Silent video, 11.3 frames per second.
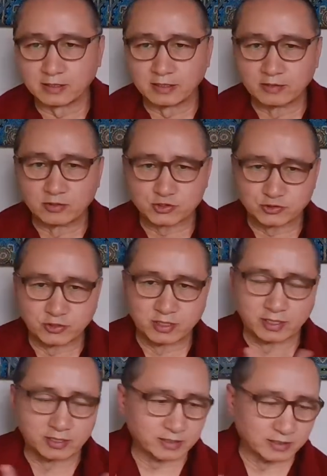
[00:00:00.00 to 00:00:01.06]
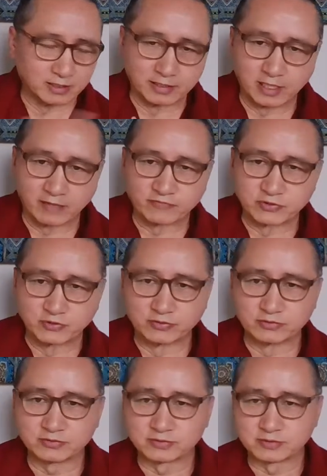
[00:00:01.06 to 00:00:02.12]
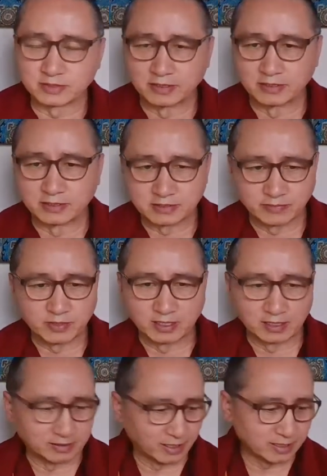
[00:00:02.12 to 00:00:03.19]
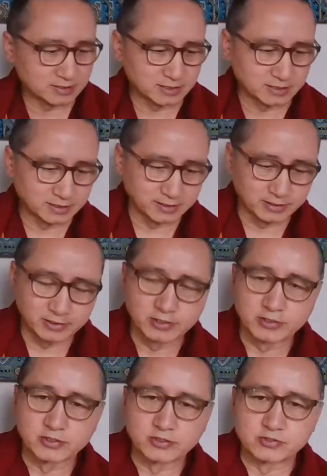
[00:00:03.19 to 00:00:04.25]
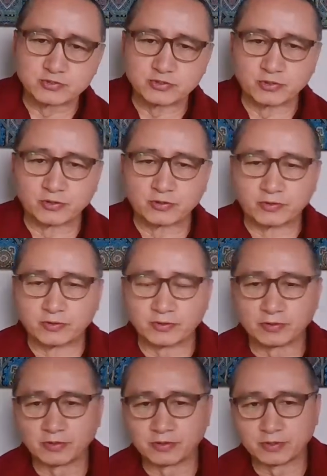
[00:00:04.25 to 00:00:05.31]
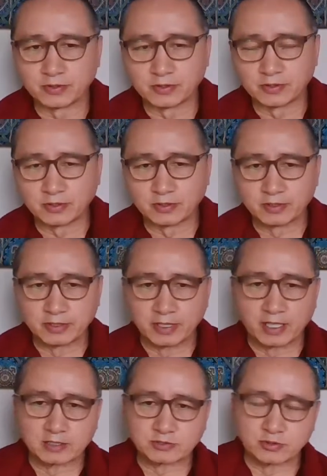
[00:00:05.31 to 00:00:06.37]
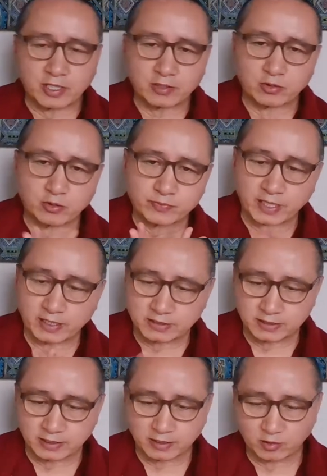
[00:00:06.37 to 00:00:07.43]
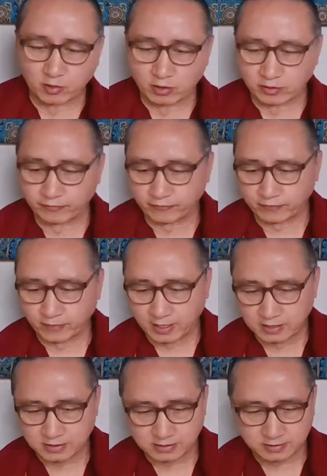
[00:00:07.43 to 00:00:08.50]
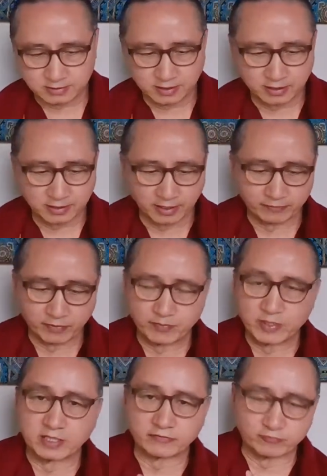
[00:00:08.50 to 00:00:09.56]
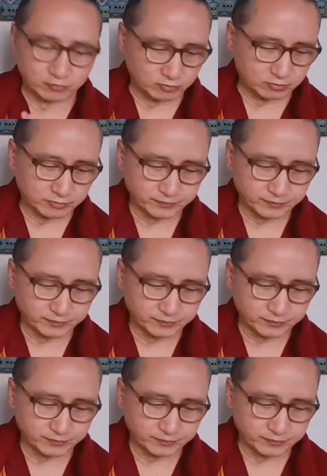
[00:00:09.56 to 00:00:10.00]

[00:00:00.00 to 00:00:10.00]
in Australia, late afternoon, something like that. So I hope that all of us have a meaningful